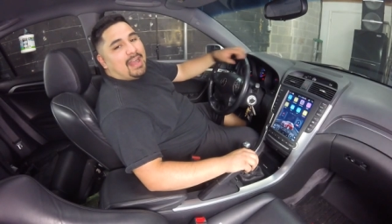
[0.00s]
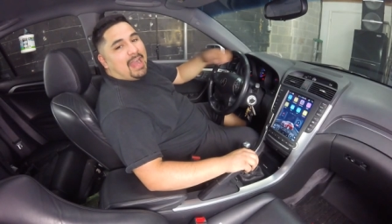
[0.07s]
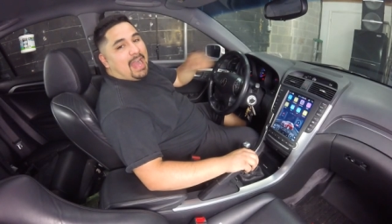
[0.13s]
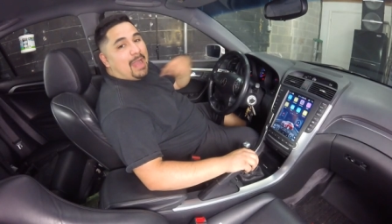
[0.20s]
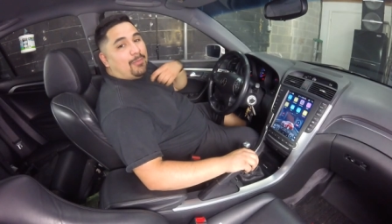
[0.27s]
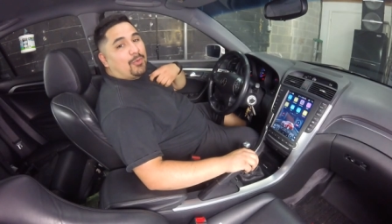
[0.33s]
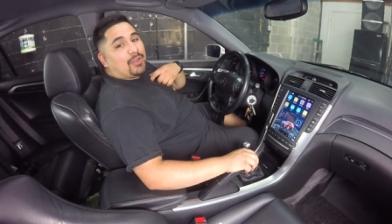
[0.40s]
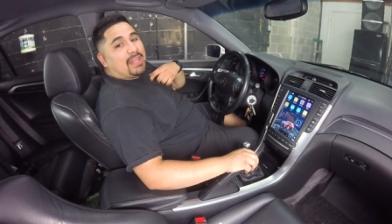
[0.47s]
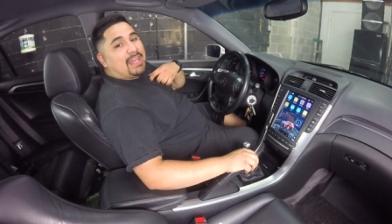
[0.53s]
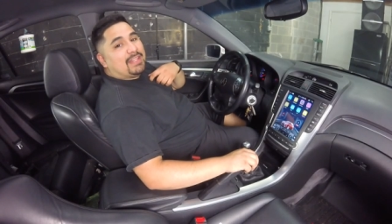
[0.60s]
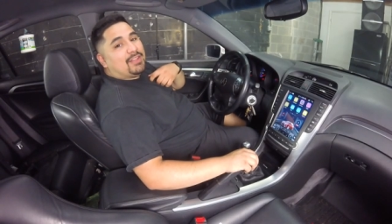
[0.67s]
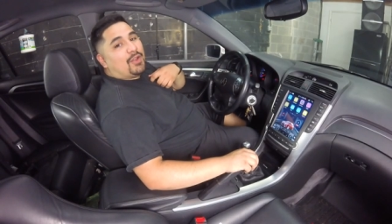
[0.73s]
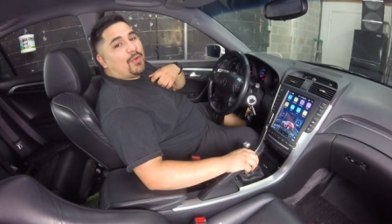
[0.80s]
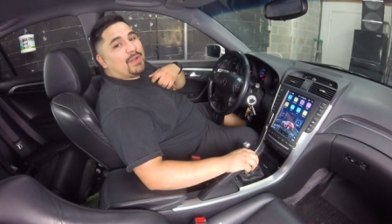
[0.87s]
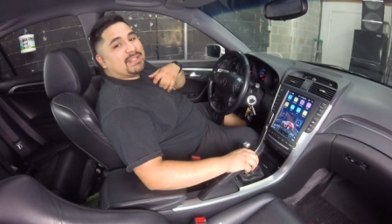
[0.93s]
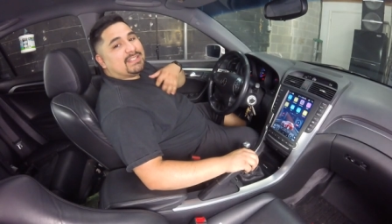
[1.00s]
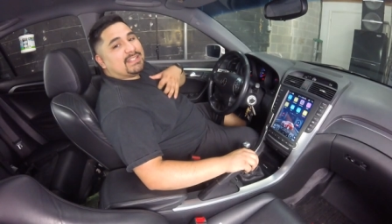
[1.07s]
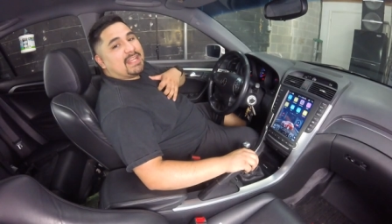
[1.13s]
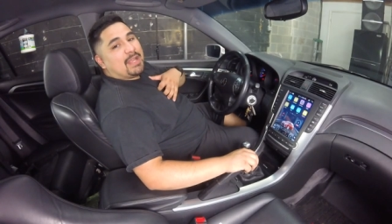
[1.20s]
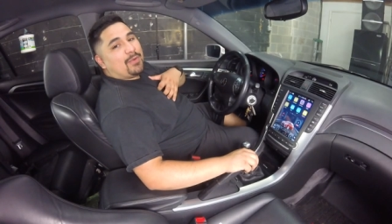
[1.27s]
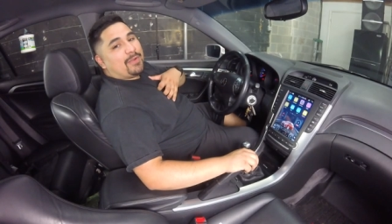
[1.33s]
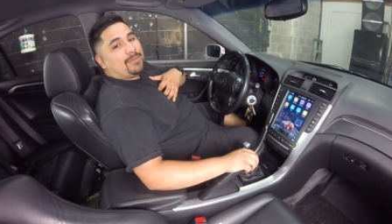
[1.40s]
I'm Orlando, and
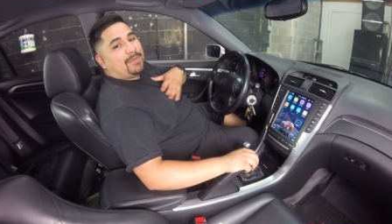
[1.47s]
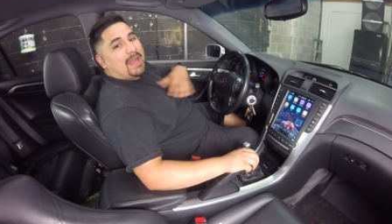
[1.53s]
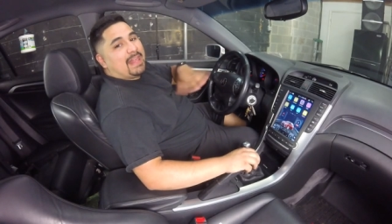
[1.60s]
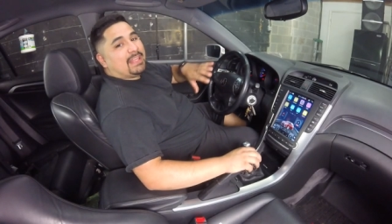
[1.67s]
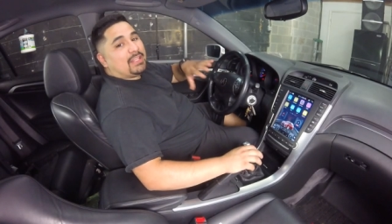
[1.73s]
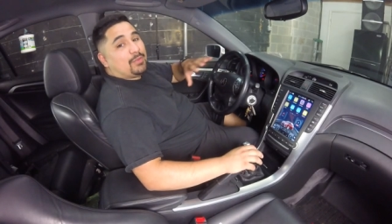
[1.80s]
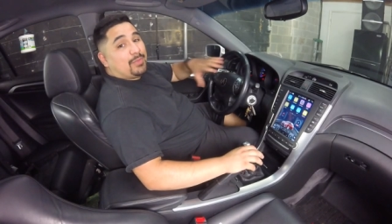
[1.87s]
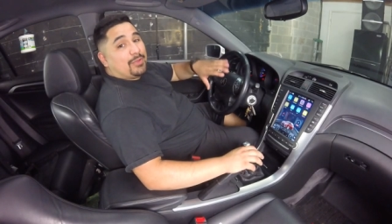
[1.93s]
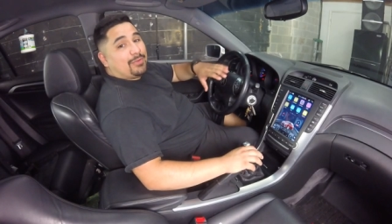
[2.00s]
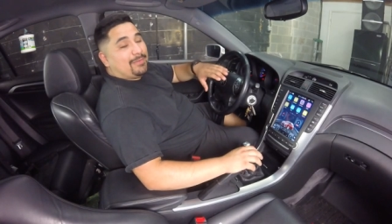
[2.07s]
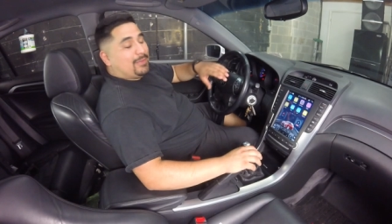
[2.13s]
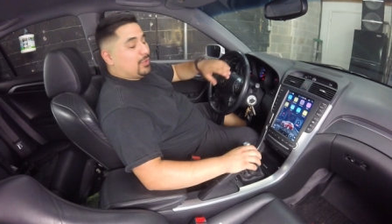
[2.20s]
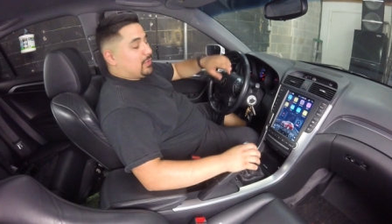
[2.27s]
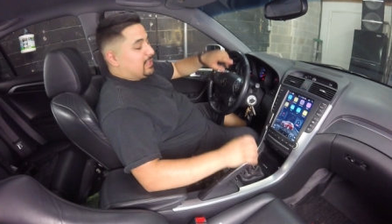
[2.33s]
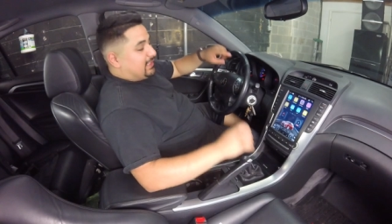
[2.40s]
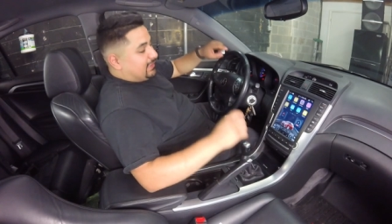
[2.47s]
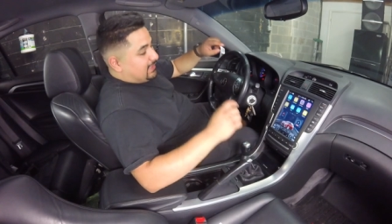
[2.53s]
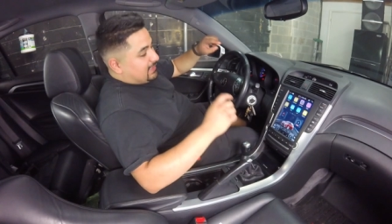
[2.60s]
today we're finally going to be reviewing